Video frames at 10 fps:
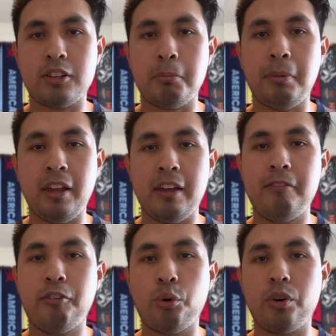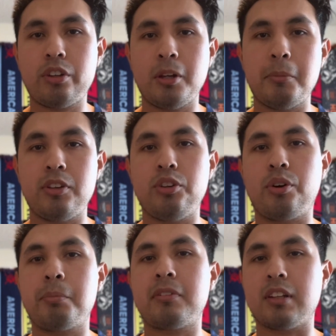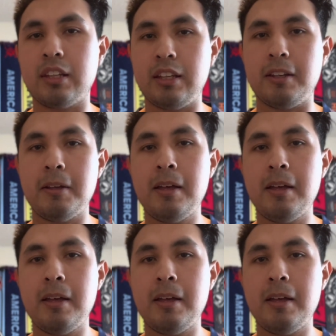to play for some of Europe's elite.